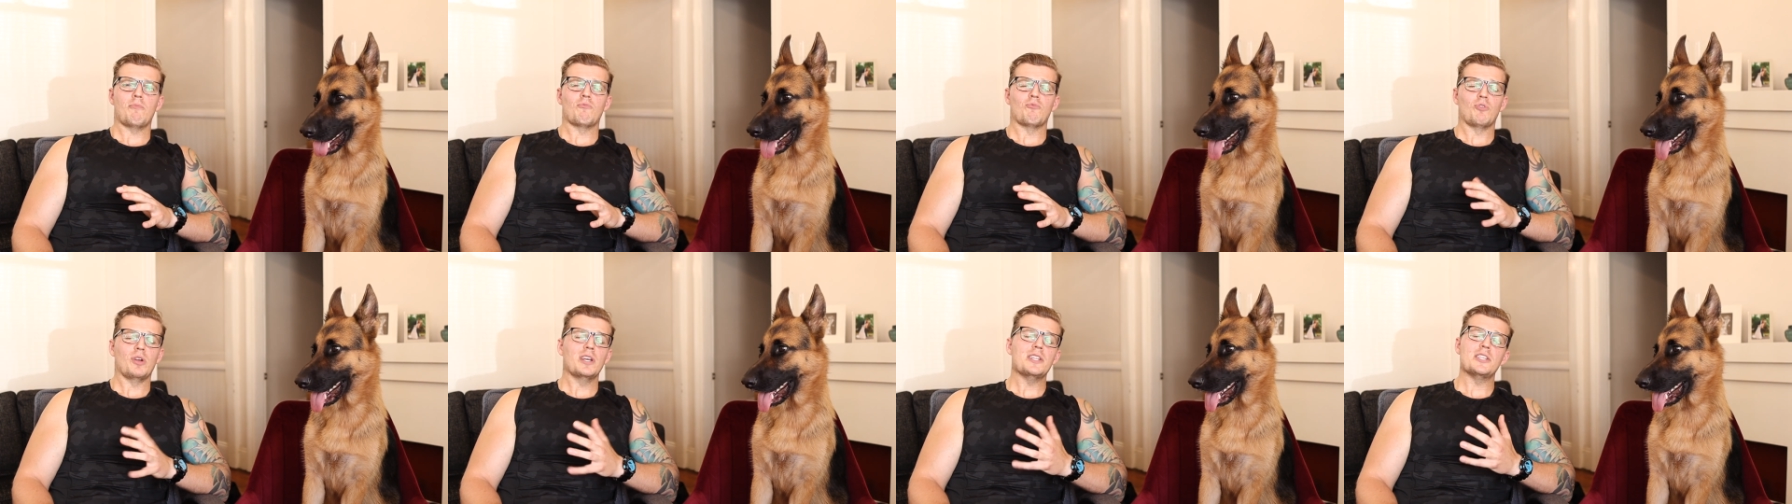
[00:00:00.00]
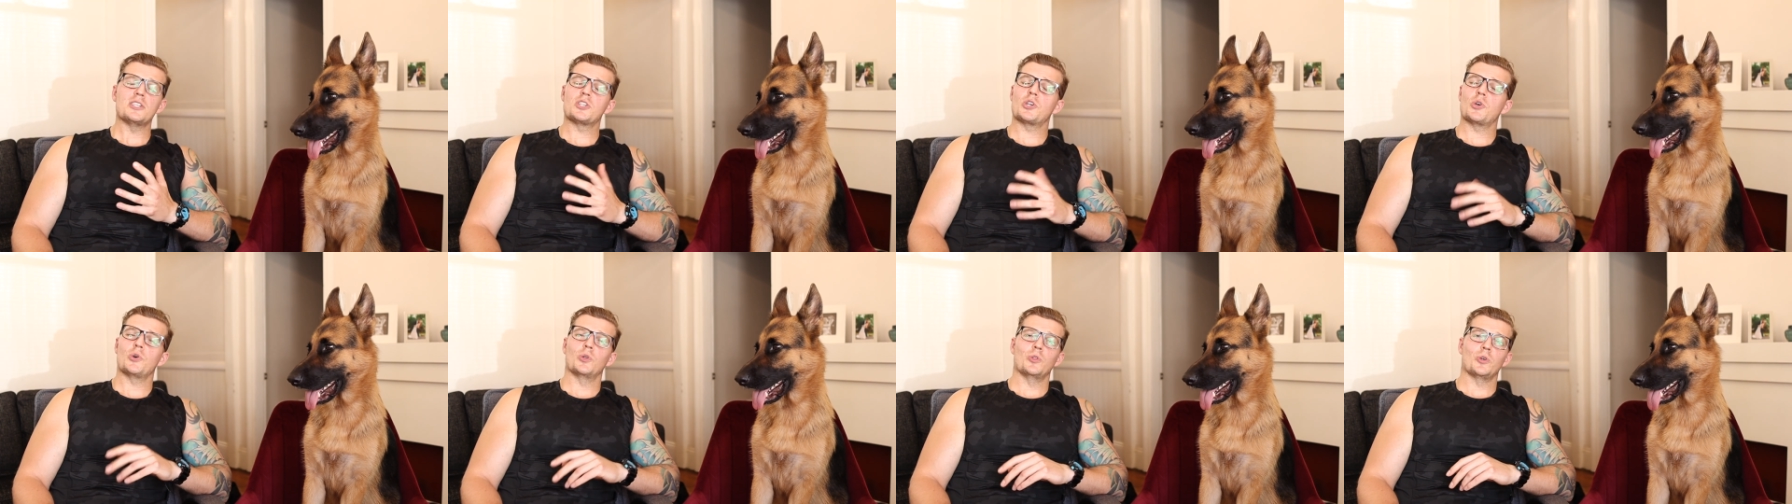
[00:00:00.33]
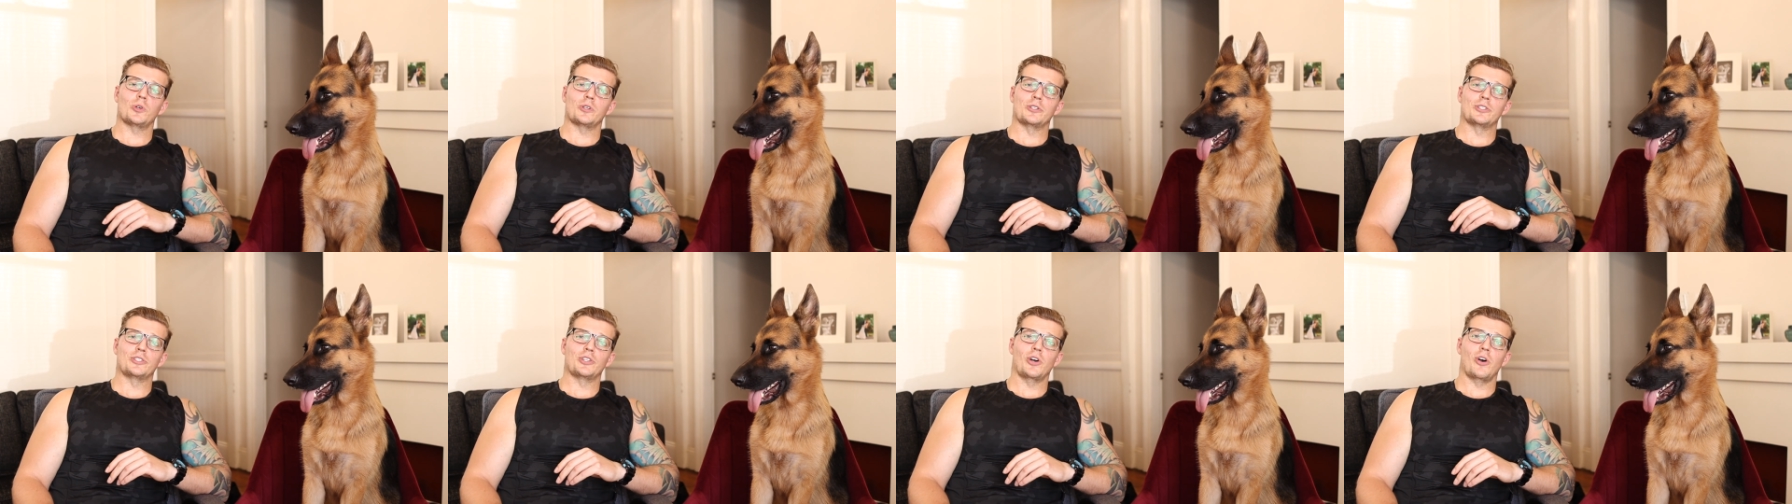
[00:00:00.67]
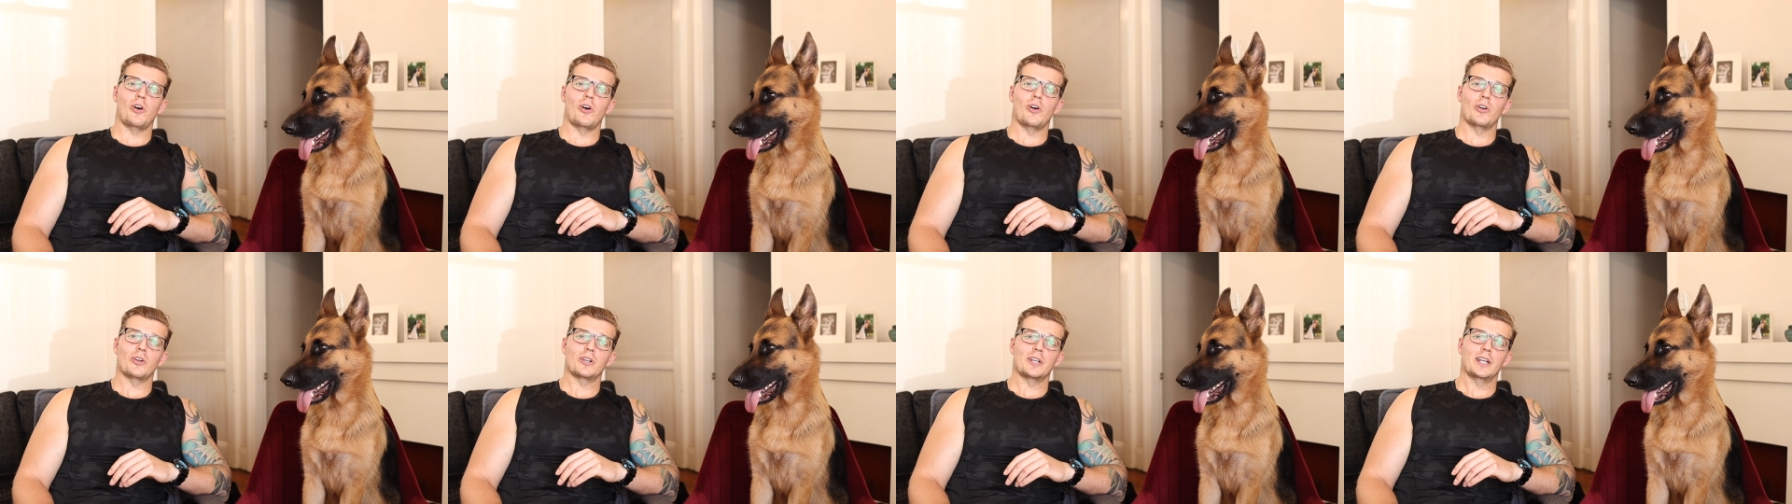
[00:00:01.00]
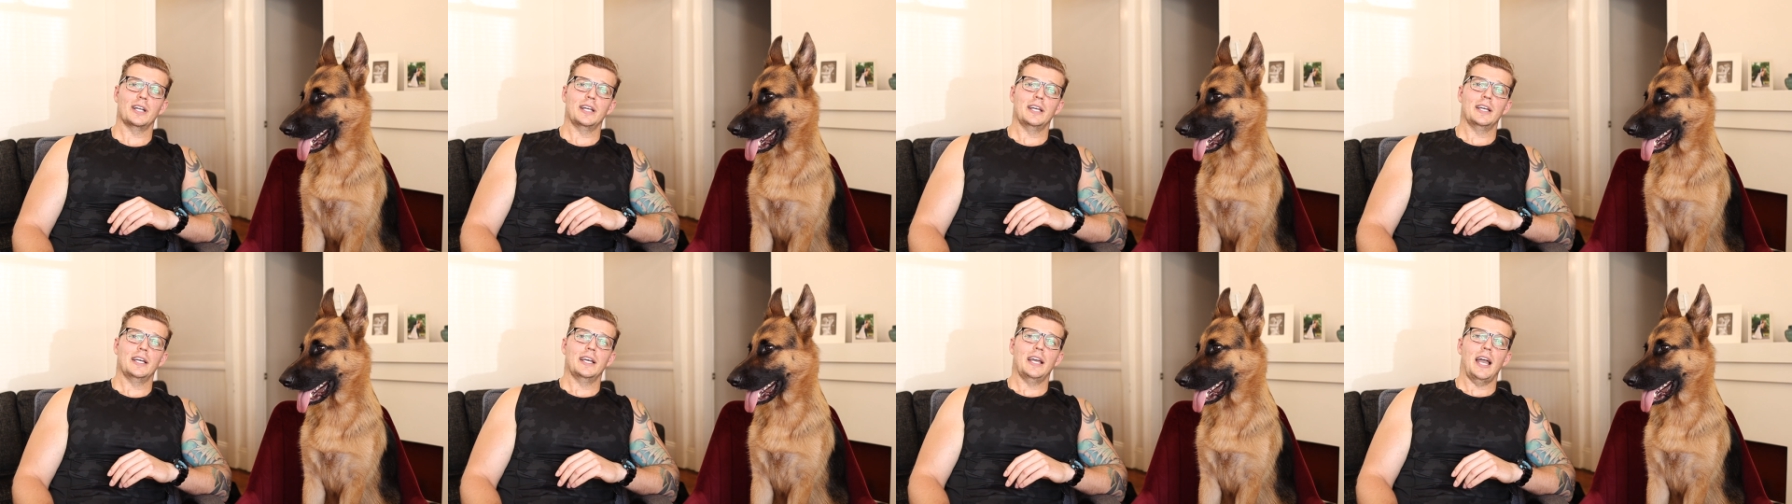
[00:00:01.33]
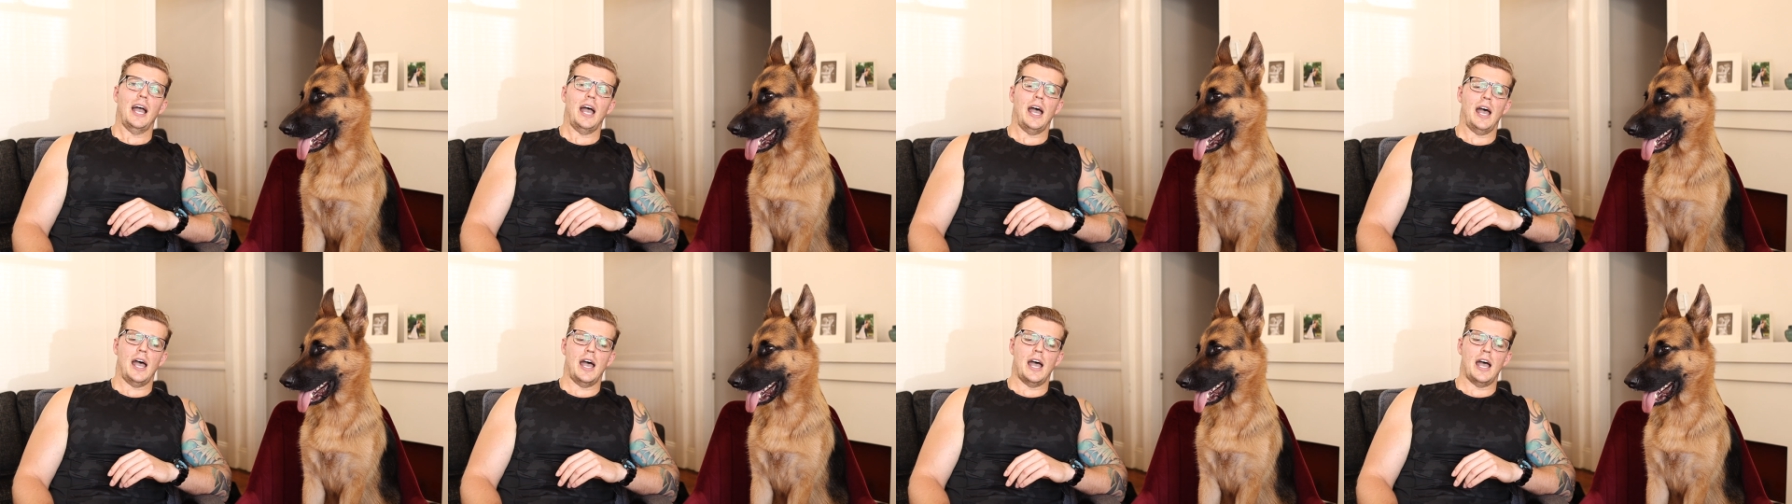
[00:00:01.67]
Really cool looking dog.
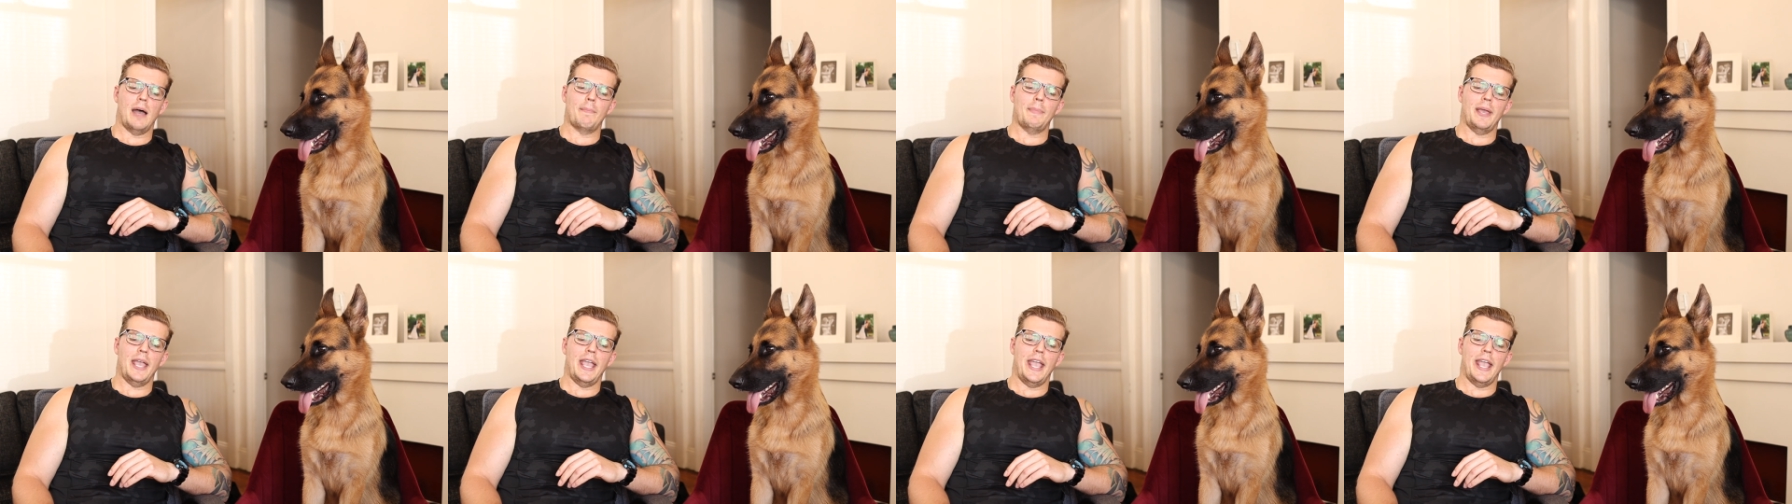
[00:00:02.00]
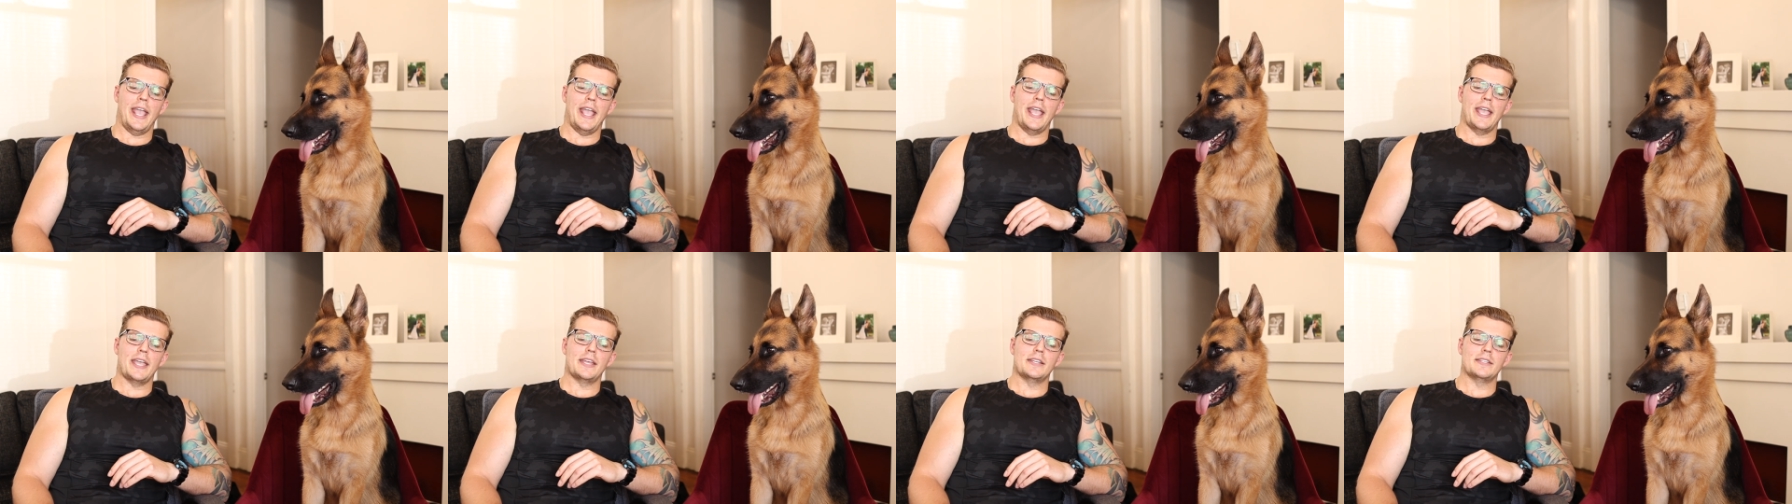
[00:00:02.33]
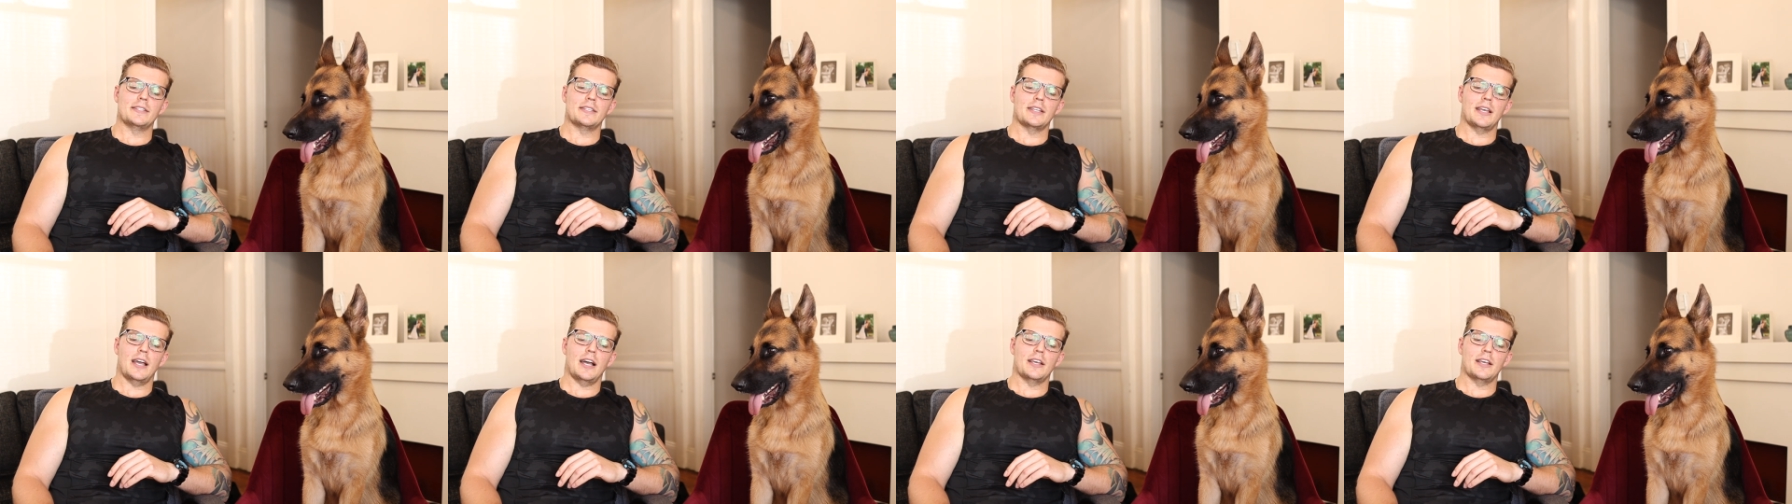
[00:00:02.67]
And